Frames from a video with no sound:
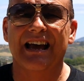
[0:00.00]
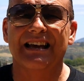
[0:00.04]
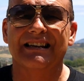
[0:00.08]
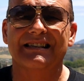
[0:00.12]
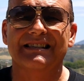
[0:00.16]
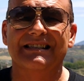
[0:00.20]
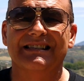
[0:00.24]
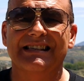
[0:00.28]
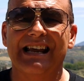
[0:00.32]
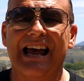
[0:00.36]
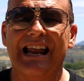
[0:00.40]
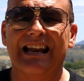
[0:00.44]

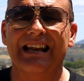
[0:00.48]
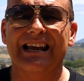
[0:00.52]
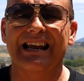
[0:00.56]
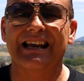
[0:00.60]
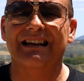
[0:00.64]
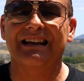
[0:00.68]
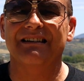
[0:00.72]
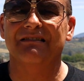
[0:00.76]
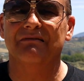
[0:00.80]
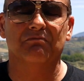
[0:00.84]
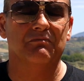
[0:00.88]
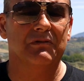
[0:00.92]

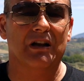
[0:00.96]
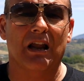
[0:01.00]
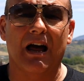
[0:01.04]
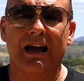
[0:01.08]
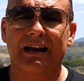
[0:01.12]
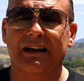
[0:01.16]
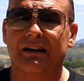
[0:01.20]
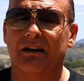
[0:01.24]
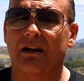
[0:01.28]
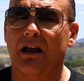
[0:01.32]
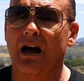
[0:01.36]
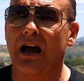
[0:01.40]
Selling,
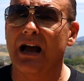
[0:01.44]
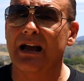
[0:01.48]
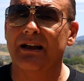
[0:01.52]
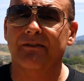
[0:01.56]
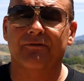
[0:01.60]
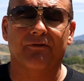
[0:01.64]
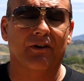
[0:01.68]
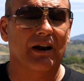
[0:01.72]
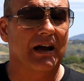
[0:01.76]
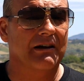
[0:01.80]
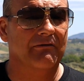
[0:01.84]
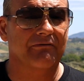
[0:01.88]
like
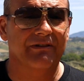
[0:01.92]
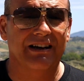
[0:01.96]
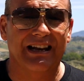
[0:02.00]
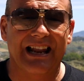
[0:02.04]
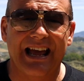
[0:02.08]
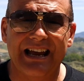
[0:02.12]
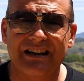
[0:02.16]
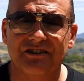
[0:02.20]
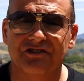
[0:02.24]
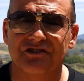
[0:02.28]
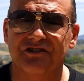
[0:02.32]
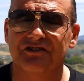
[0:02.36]
life, like
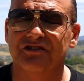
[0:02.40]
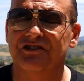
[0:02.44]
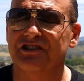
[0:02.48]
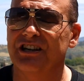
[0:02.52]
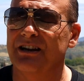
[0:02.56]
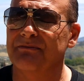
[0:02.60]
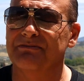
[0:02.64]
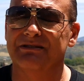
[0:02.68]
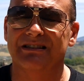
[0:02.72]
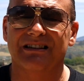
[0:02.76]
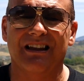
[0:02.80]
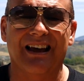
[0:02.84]

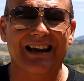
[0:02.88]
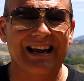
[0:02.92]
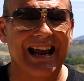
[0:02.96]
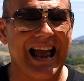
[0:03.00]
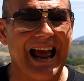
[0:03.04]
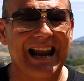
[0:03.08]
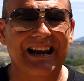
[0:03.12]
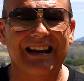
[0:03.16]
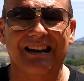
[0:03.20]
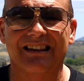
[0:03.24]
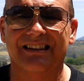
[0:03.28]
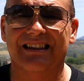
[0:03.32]
relationships, like
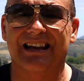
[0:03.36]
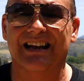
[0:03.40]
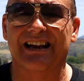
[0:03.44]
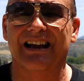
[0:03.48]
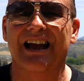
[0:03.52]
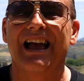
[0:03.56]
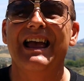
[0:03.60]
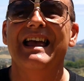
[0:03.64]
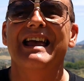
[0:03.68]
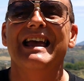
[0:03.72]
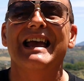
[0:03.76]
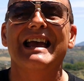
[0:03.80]
anything,
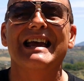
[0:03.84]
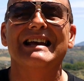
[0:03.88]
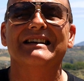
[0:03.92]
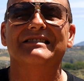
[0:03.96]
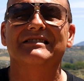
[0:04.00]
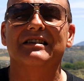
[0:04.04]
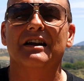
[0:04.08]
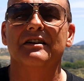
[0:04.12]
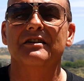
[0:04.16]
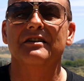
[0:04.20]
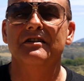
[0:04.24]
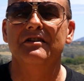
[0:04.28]

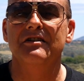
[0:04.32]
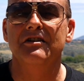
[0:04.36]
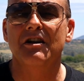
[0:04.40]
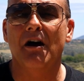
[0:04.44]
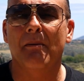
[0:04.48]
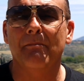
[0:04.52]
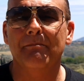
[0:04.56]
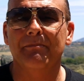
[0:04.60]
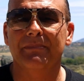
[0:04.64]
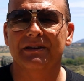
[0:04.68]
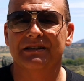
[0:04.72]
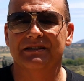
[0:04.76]
it's a
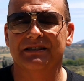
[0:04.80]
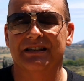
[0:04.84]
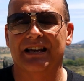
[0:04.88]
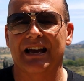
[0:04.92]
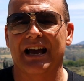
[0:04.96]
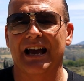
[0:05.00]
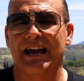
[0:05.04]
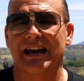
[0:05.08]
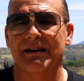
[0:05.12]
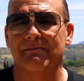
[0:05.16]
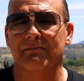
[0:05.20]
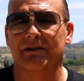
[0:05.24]
numbers
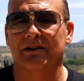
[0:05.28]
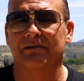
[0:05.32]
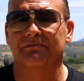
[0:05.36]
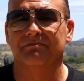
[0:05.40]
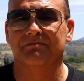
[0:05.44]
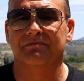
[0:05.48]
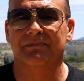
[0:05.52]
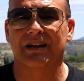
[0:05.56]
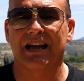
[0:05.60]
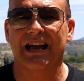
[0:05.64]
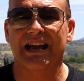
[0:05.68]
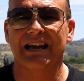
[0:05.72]
game.
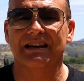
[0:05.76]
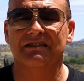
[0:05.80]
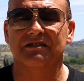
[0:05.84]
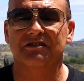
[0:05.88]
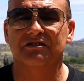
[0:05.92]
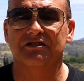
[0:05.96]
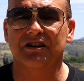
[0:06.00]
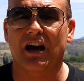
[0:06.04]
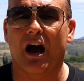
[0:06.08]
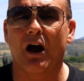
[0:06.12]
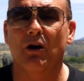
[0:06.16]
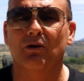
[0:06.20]
It's
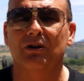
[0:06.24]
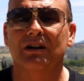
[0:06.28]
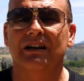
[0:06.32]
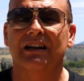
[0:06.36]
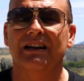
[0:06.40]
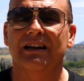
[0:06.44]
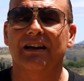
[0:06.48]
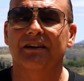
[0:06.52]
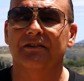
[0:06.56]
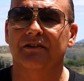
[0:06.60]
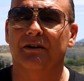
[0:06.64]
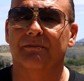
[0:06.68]

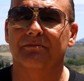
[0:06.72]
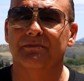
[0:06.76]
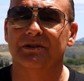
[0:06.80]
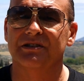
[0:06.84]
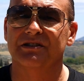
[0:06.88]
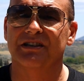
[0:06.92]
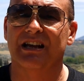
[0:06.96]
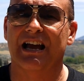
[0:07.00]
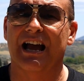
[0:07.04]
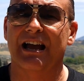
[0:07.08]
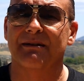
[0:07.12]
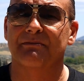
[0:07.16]
totally a
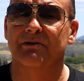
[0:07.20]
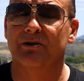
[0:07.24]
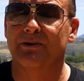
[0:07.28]
numbers game.